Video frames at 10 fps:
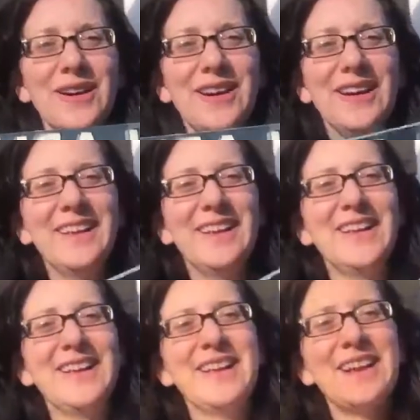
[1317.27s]
So
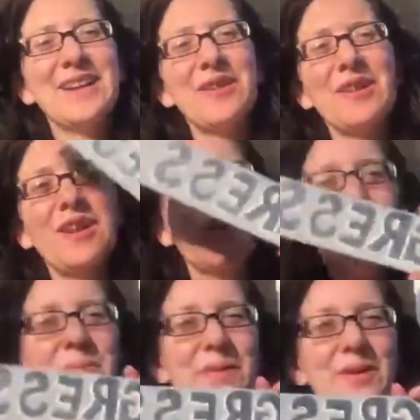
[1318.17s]

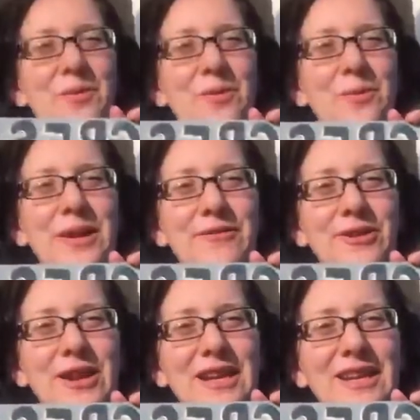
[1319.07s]
um, we
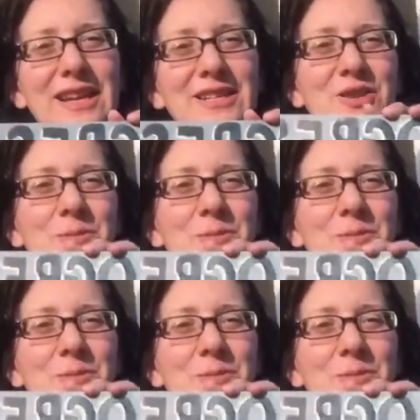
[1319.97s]
have created a